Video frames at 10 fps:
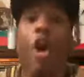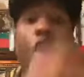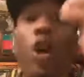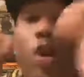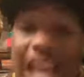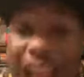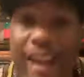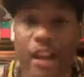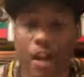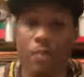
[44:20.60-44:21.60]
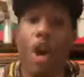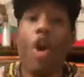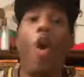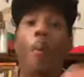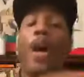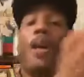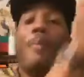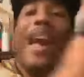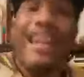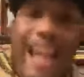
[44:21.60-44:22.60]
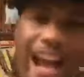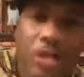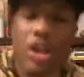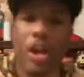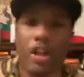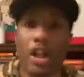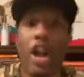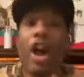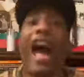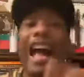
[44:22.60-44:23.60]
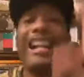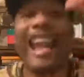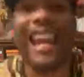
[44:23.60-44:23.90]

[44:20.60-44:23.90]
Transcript: Who created them? Who put them in Nigeria? How did they